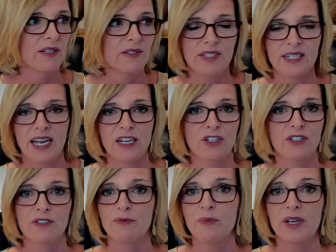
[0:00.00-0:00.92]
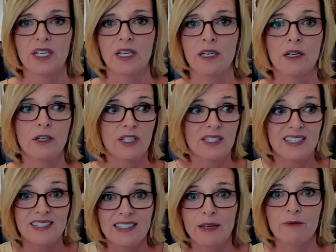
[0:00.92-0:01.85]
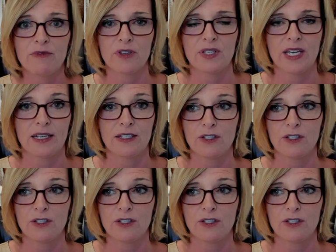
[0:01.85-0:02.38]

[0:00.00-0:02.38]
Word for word: stashes of money. It's the same for sex.